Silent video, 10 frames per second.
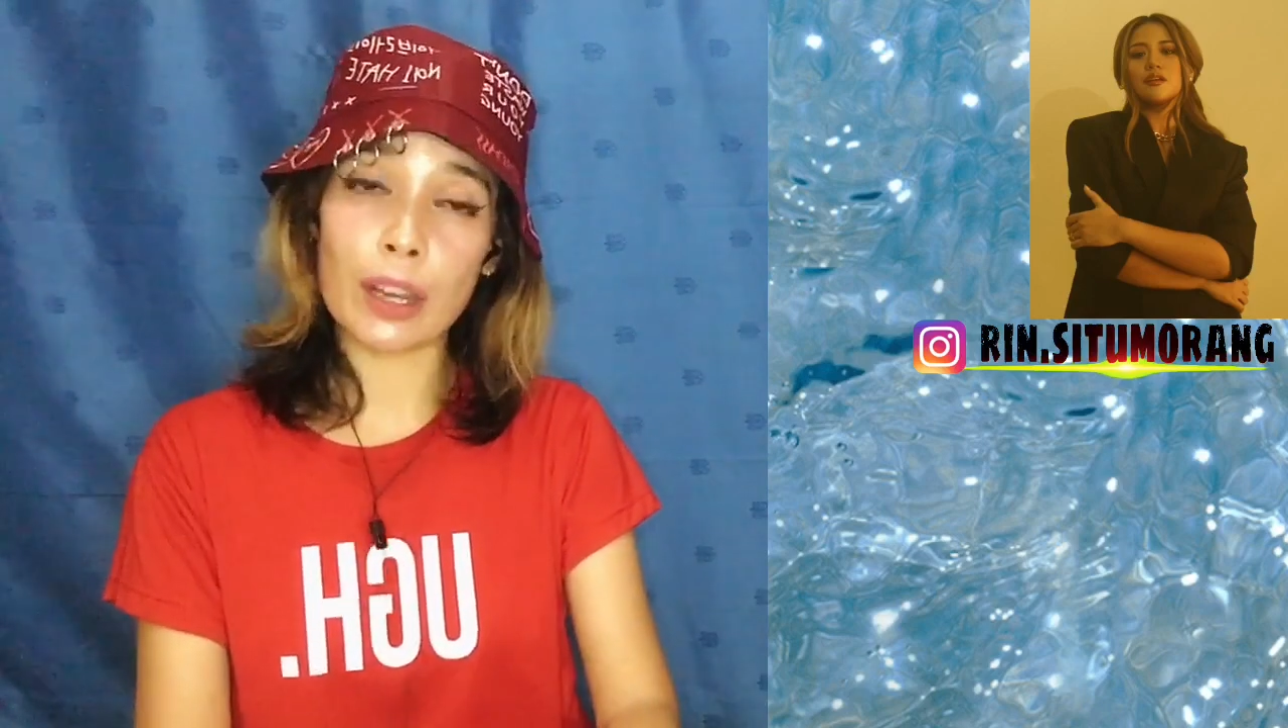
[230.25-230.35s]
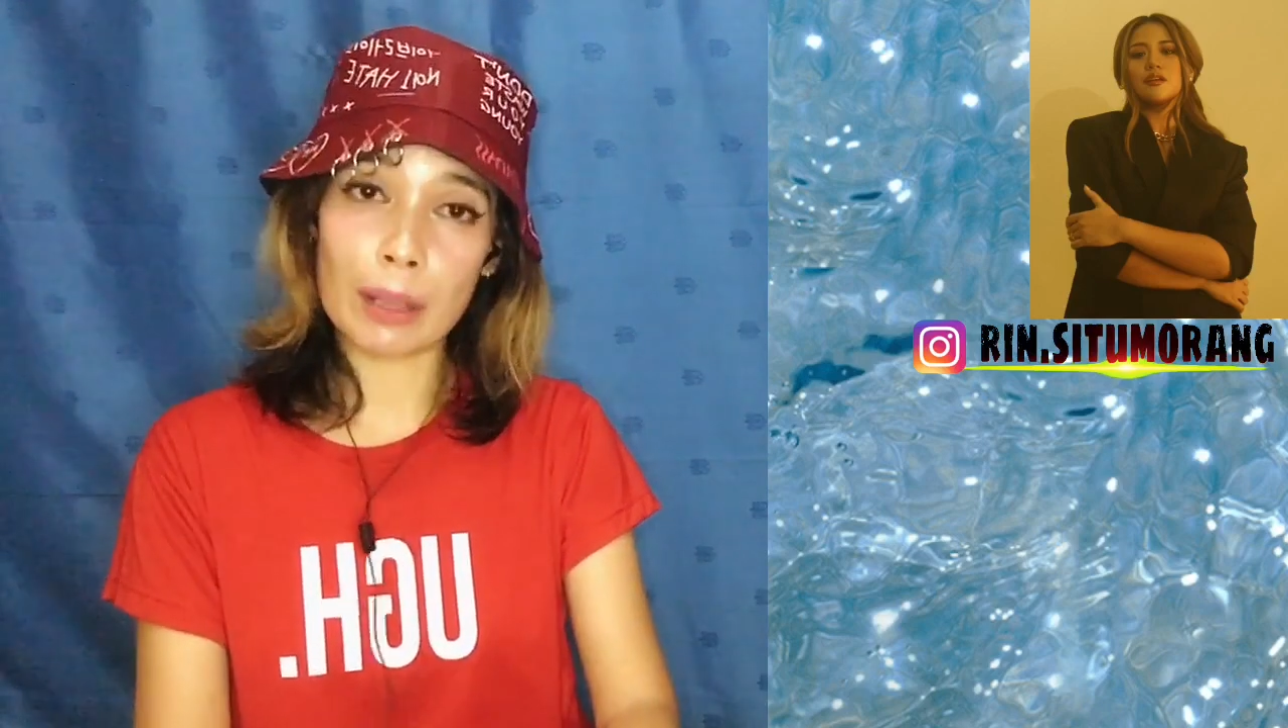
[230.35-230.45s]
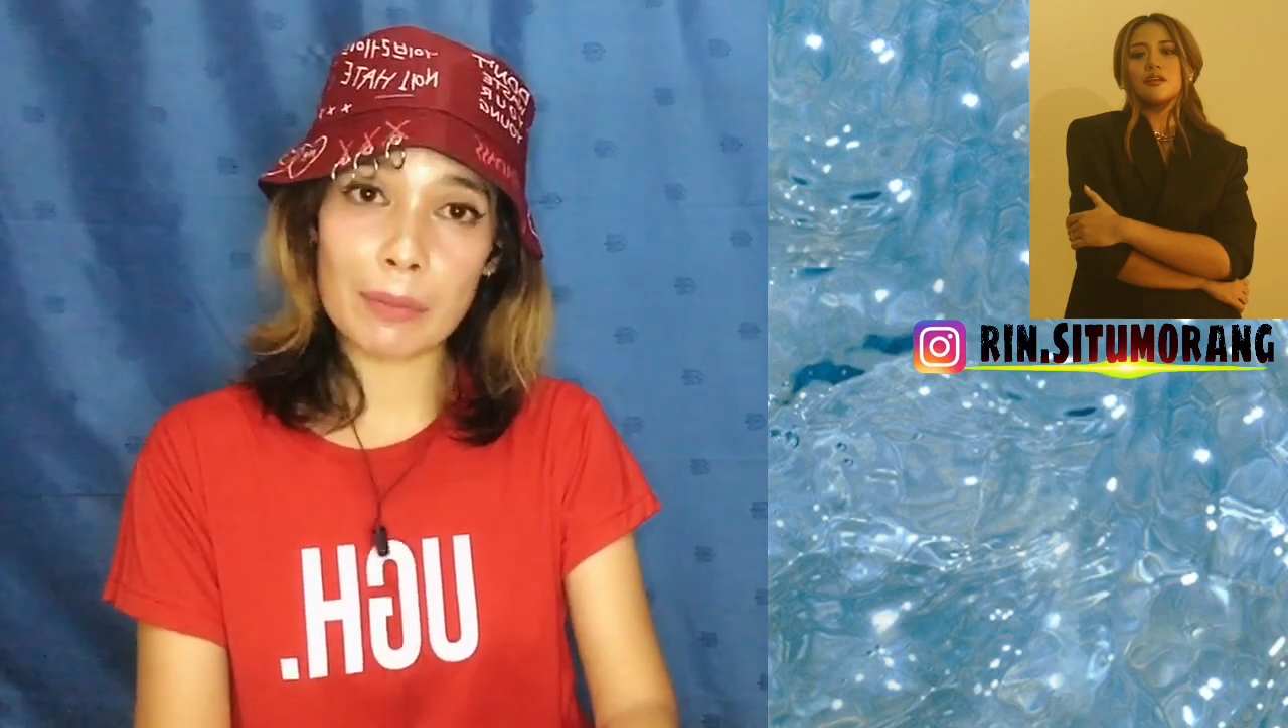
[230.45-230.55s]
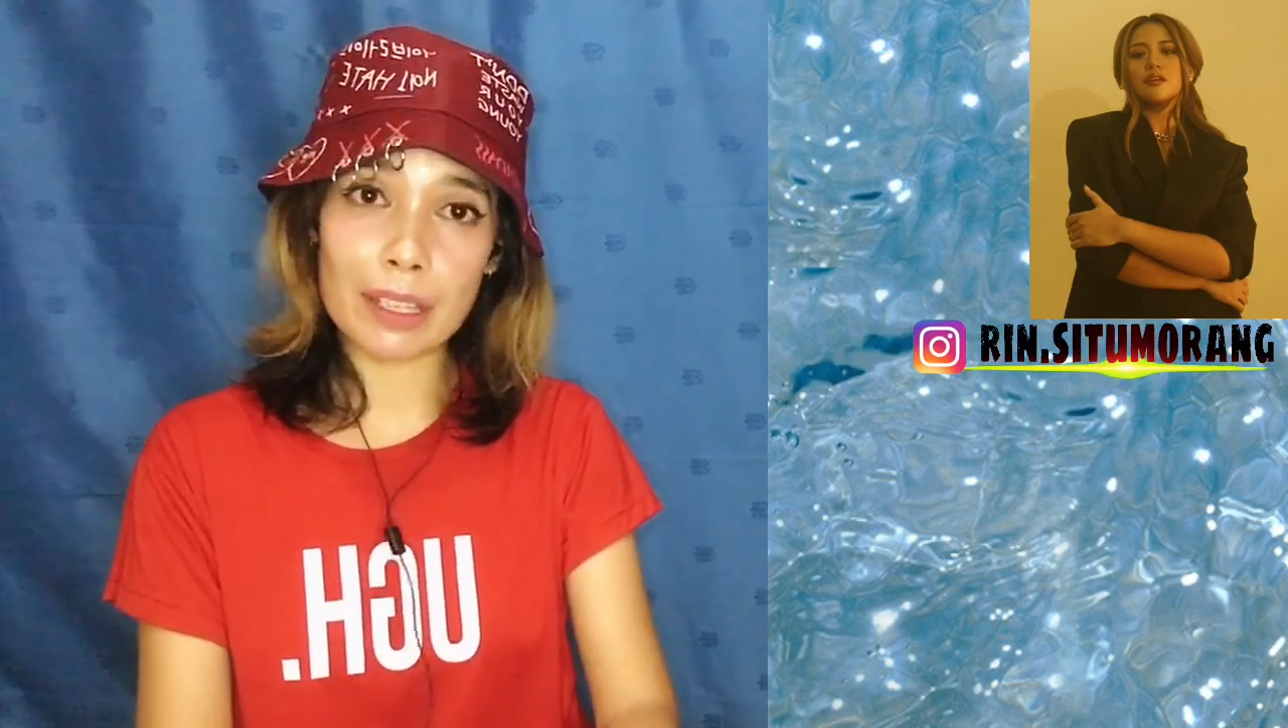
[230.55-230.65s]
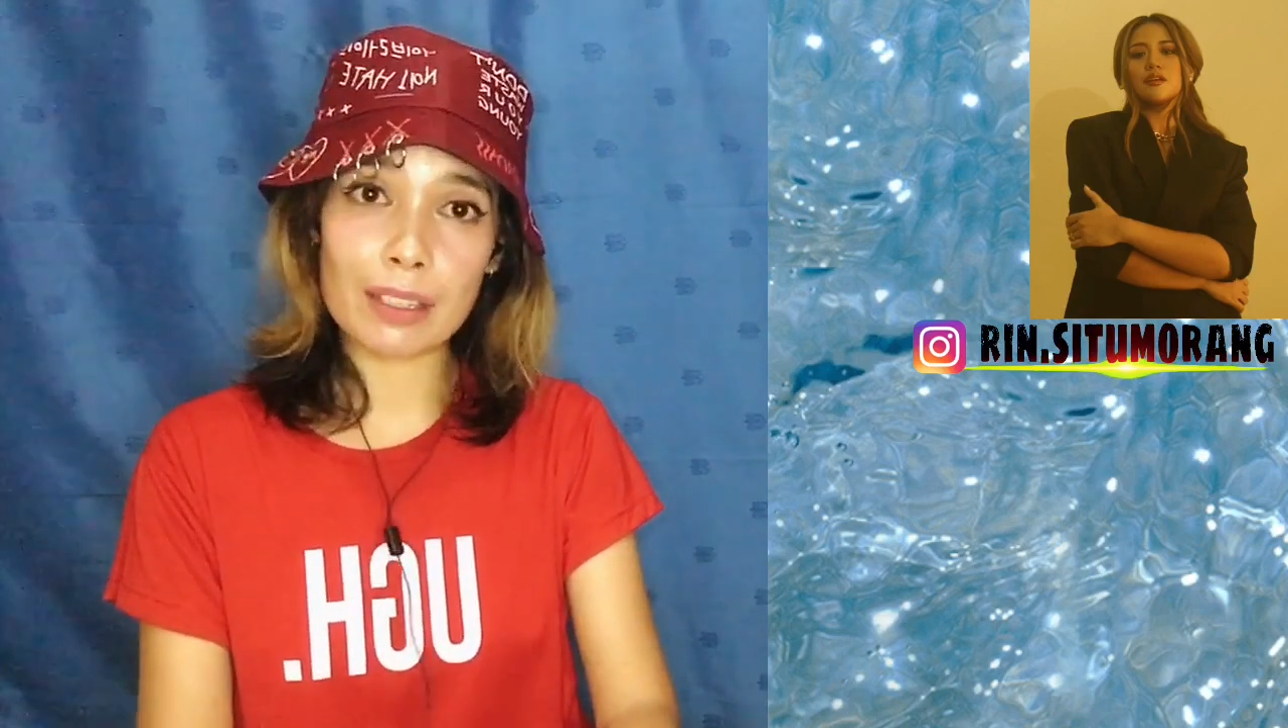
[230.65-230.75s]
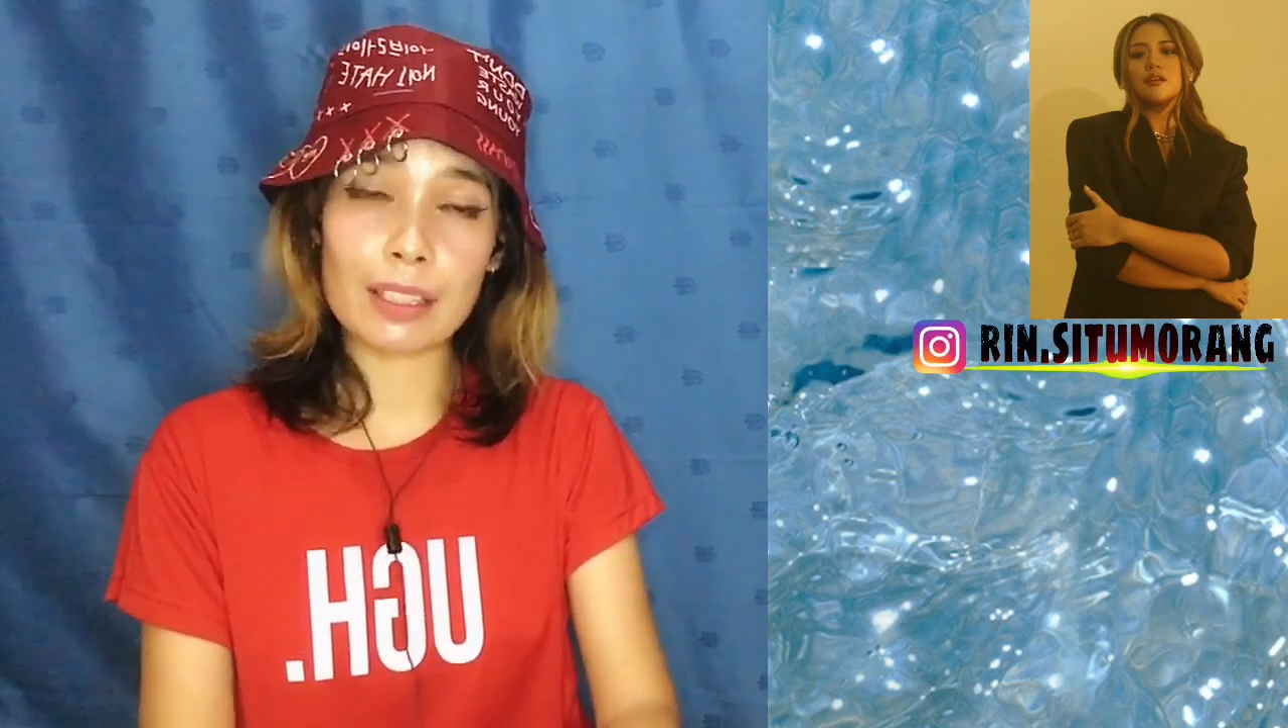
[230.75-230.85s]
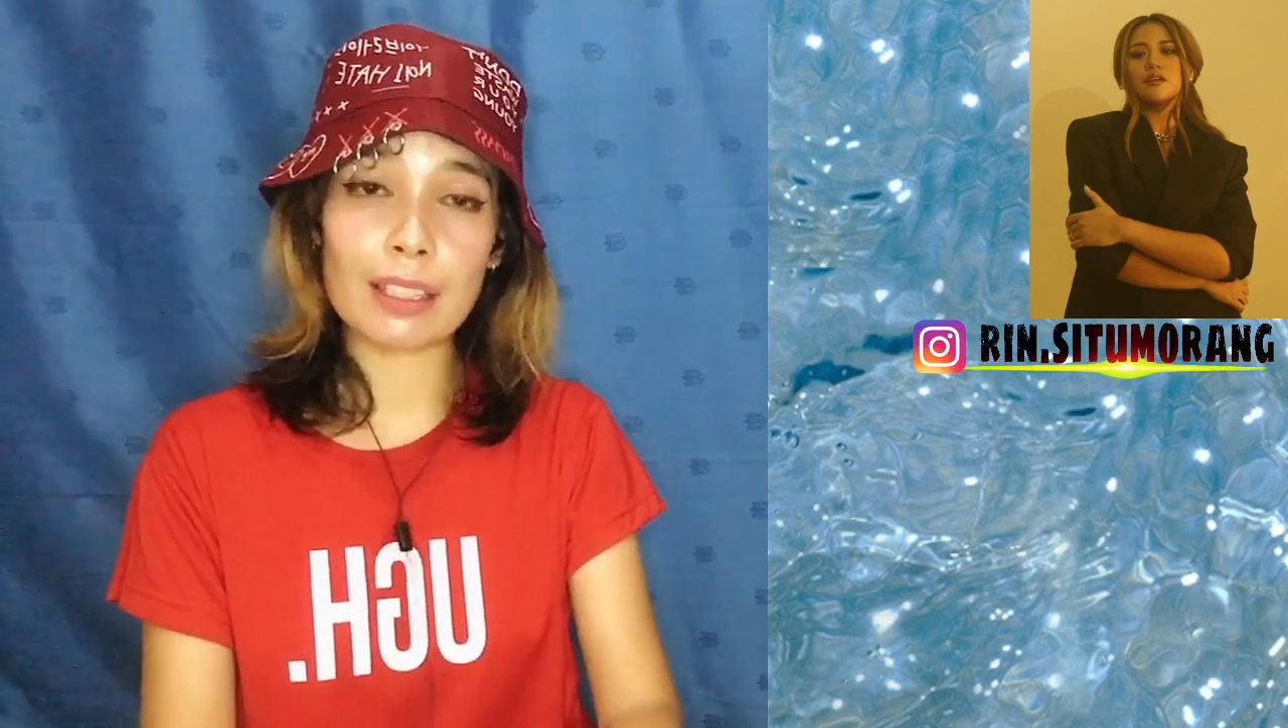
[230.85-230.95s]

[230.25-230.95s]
it means